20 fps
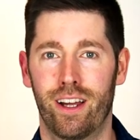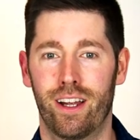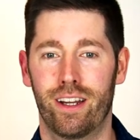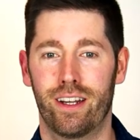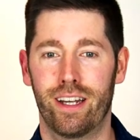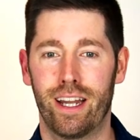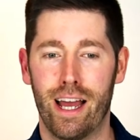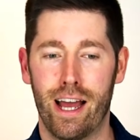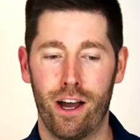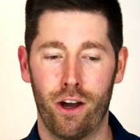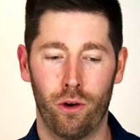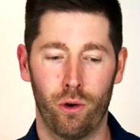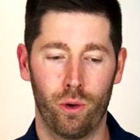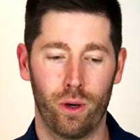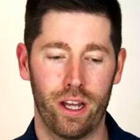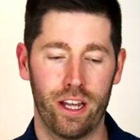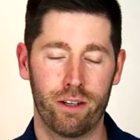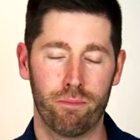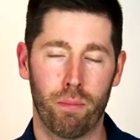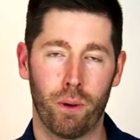Now,
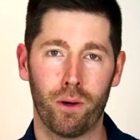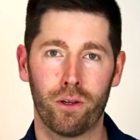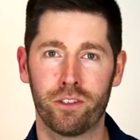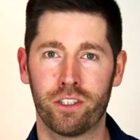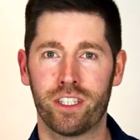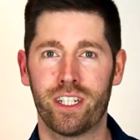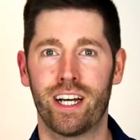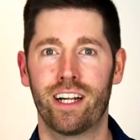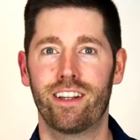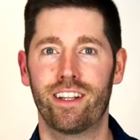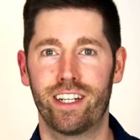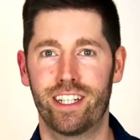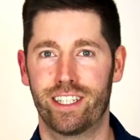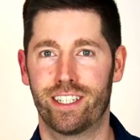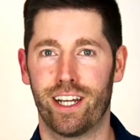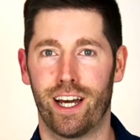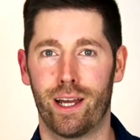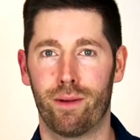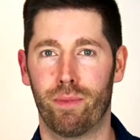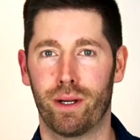in personality
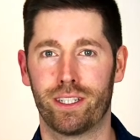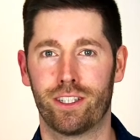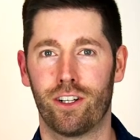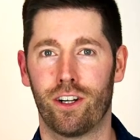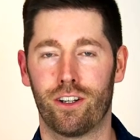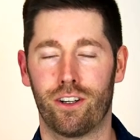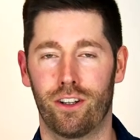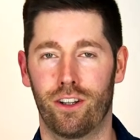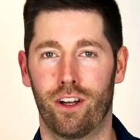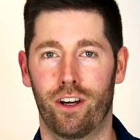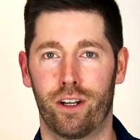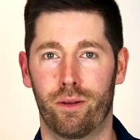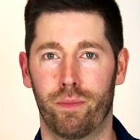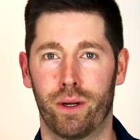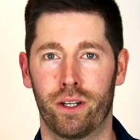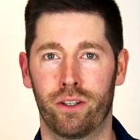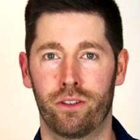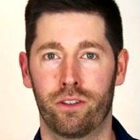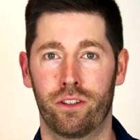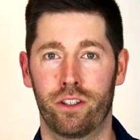type, I talk a lot
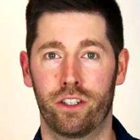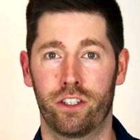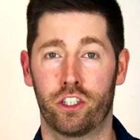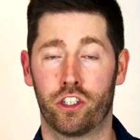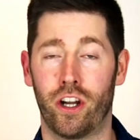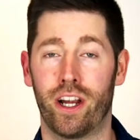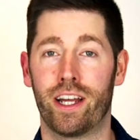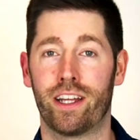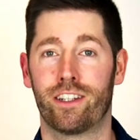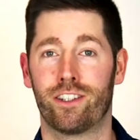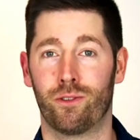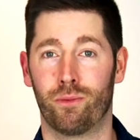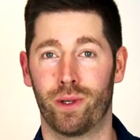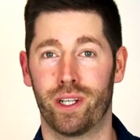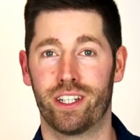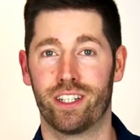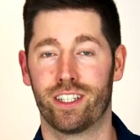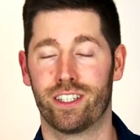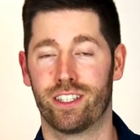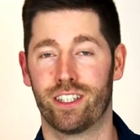about strengths and
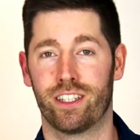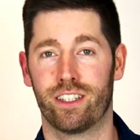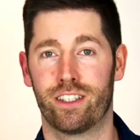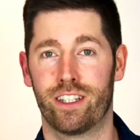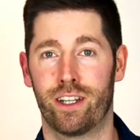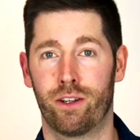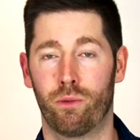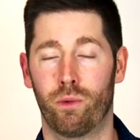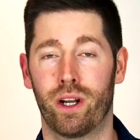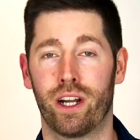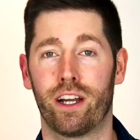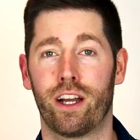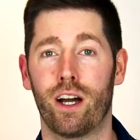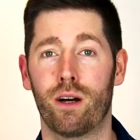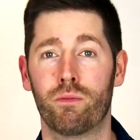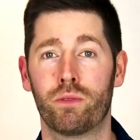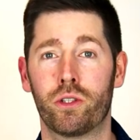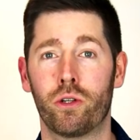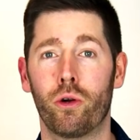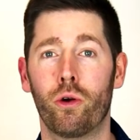weaknesses, and when it
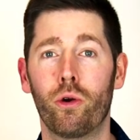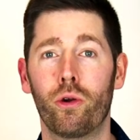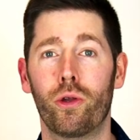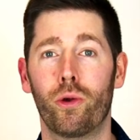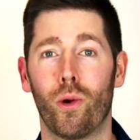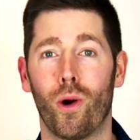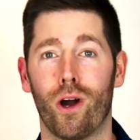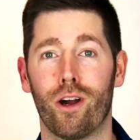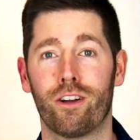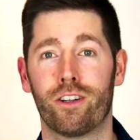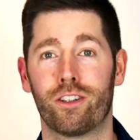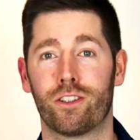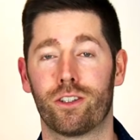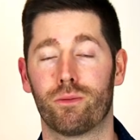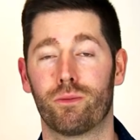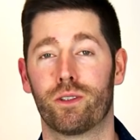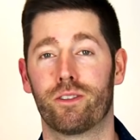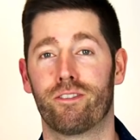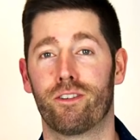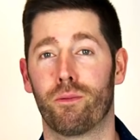comes to who you are in
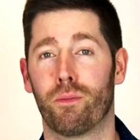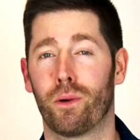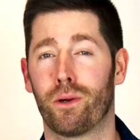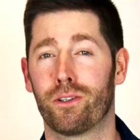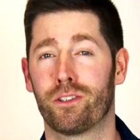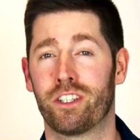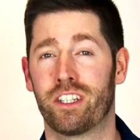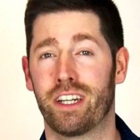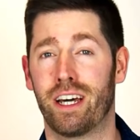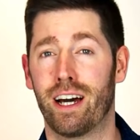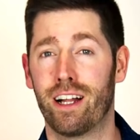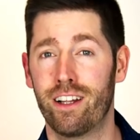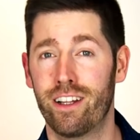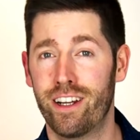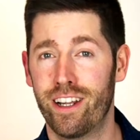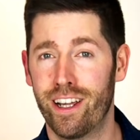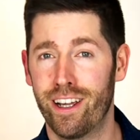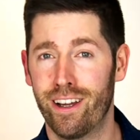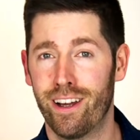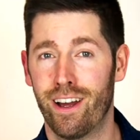terms of your
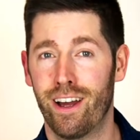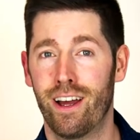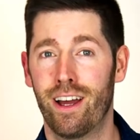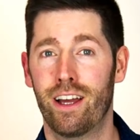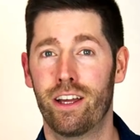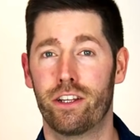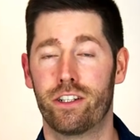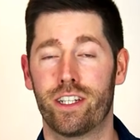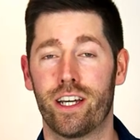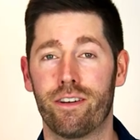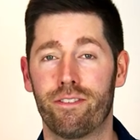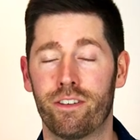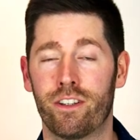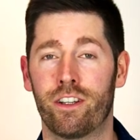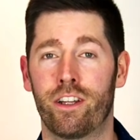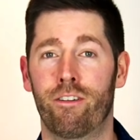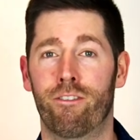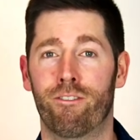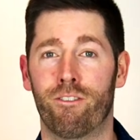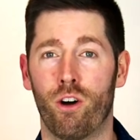personality,
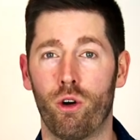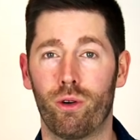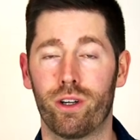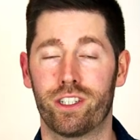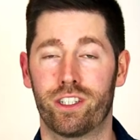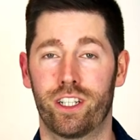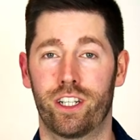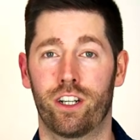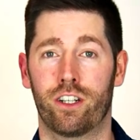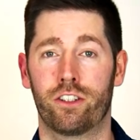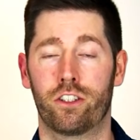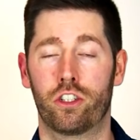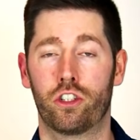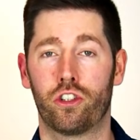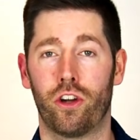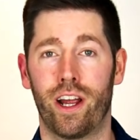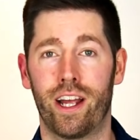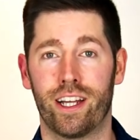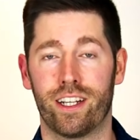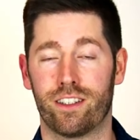definitely focusing on
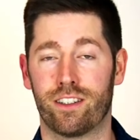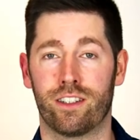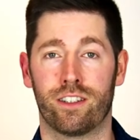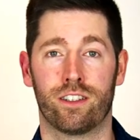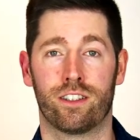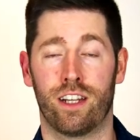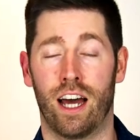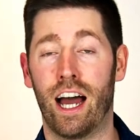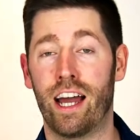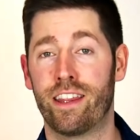strengths is, I